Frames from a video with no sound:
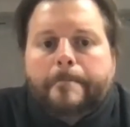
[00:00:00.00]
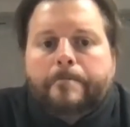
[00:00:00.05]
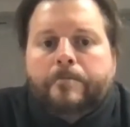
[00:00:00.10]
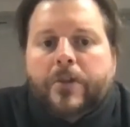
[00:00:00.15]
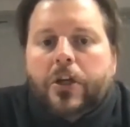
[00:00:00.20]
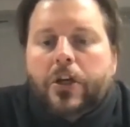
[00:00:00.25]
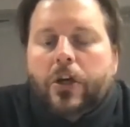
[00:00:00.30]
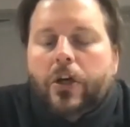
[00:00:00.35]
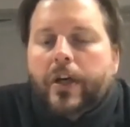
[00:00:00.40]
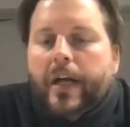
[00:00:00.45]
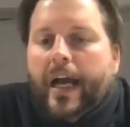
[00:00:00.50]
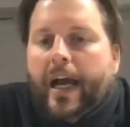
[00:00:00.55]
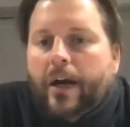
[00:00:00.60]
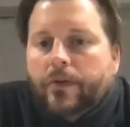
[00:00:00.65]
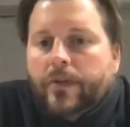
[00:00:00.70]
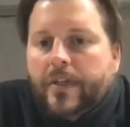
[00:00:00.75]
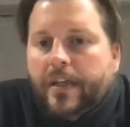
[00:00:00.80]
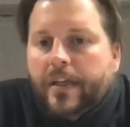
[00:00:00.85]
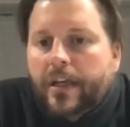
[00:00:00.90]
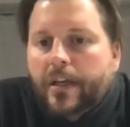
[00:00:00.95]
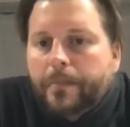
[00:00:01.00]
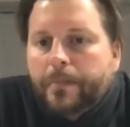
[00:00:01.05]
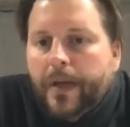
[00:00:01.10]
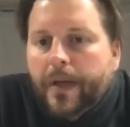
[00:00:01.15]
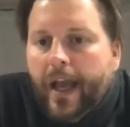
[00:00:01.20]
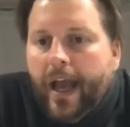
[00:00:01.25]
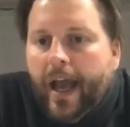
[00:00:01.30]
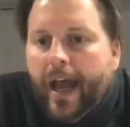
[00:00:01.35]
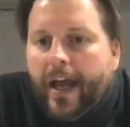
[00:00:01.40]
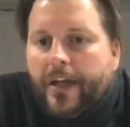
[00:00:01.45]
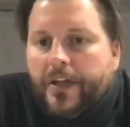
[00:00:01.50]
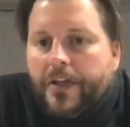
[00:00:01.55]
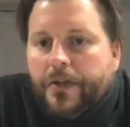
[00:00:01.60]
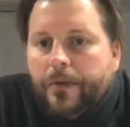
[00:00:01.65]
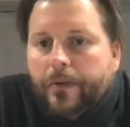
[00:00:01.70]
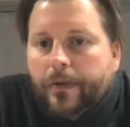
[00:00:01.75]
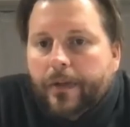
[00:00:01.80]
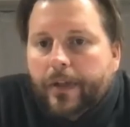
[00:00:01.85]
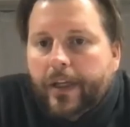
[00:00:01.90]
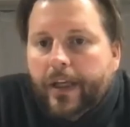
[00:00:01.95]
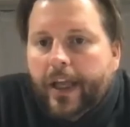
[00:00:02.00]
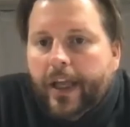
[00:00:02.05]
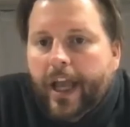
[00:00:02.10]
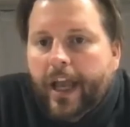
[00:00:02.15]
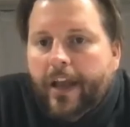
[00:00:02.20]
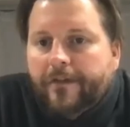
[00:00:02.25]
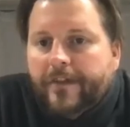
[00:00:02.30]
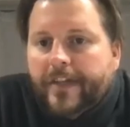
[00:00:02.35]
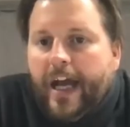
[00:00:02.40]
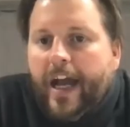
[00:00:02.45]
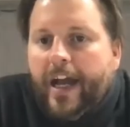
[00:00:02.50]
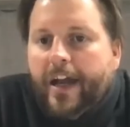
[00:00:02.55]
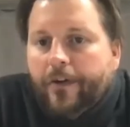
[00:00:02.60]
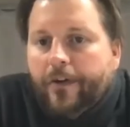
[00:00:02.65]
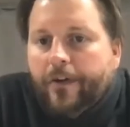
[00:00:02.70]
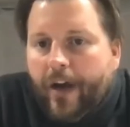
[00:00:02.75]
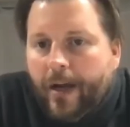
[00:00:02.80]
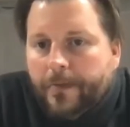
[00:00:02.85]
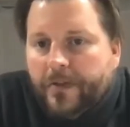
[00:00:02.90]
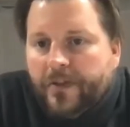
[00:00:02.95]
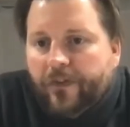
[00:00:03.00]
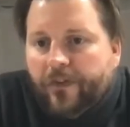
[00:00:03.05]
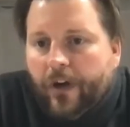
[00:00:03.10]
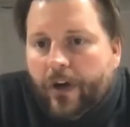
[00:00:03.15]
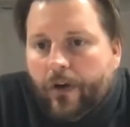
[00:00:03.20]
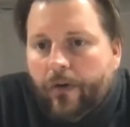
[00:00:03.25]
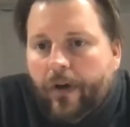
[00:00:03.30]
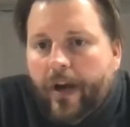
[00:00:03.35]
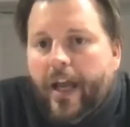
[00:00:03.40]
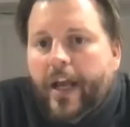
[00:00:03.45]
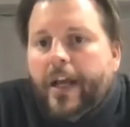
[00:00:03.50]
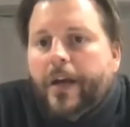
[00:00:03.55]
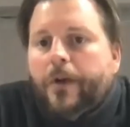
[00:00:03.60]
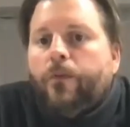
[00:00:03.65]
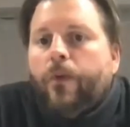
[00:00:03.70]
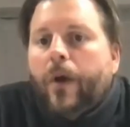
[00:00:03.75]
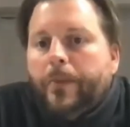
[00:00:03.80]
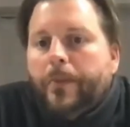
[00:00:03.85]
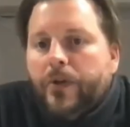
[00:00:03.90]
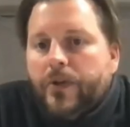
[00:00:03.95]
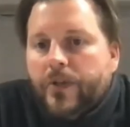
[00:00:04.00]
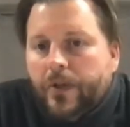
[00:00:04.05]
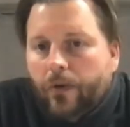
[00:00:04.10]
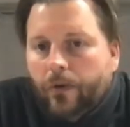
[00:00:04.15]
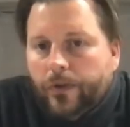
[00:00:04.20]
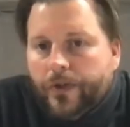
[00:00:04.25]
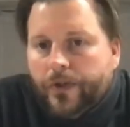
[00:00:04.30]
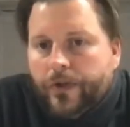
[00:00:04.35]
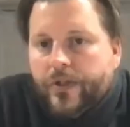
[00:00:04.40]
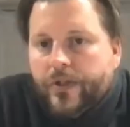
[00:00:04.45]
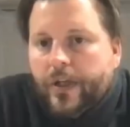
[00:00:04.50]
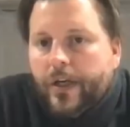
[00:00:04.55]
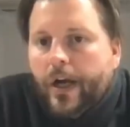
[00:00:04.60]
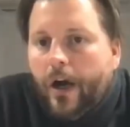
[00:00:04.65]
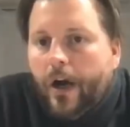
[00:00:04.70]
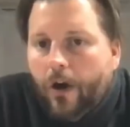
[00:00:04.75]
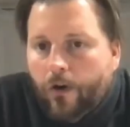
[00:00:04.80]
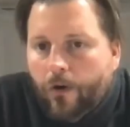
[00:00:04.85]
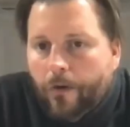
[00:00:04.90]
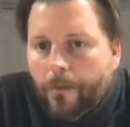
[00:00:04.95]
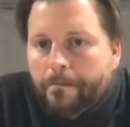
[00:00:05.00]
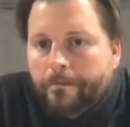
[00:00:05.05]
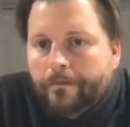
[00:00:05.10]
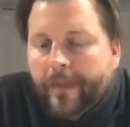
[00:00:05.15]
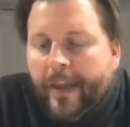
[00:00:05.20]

Good Housekeeping actually gave diagrams for creating rubber soldiers at home.